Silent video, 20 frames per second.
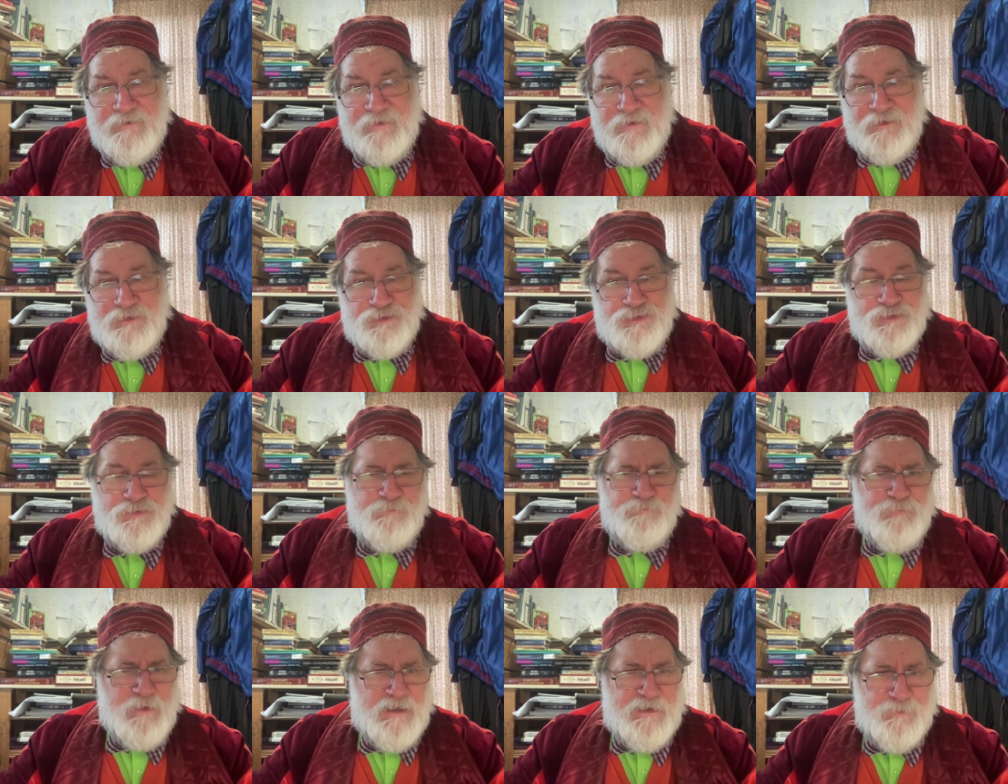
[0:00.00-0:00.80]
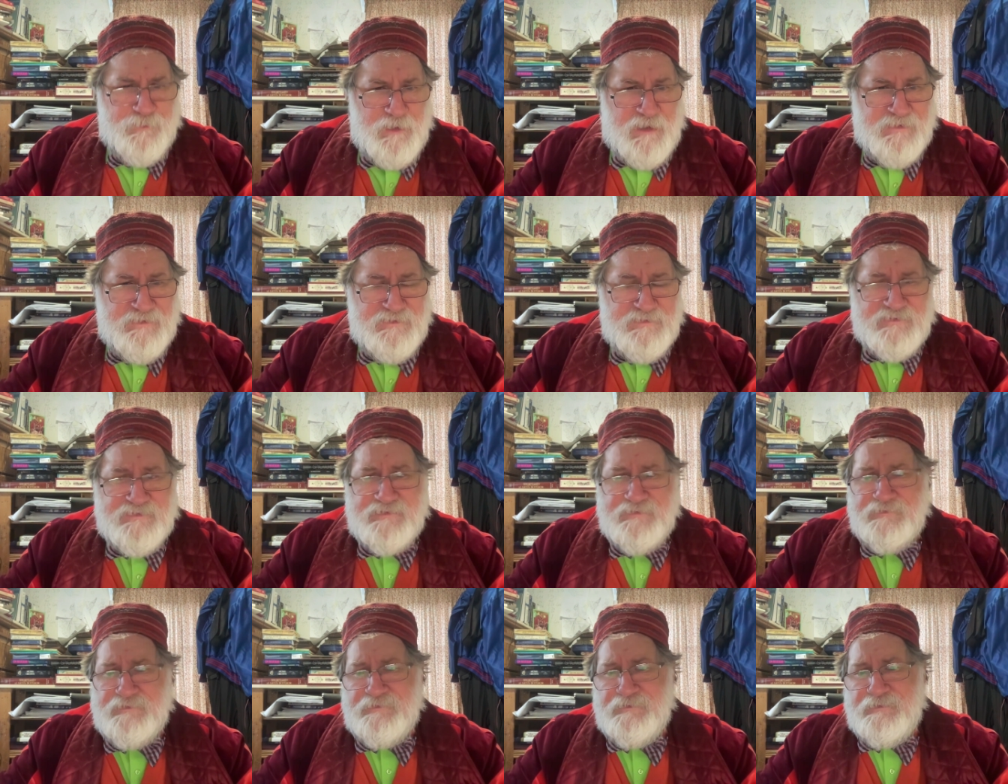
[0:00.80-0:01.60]
uh, should by
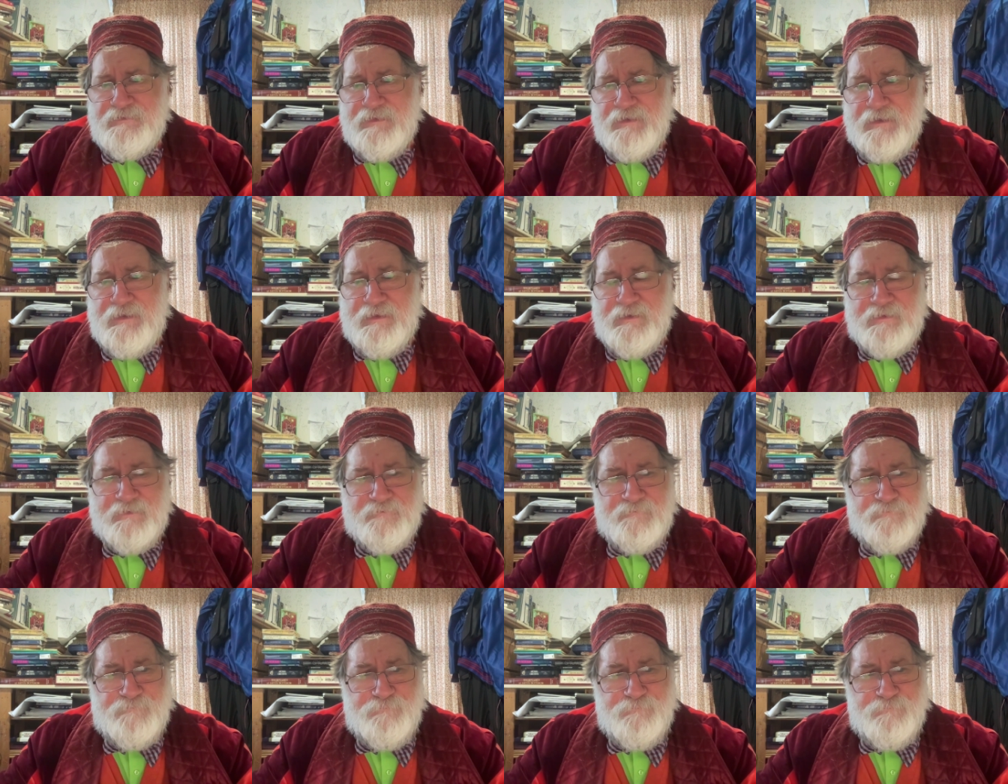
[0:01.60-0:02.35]
rights have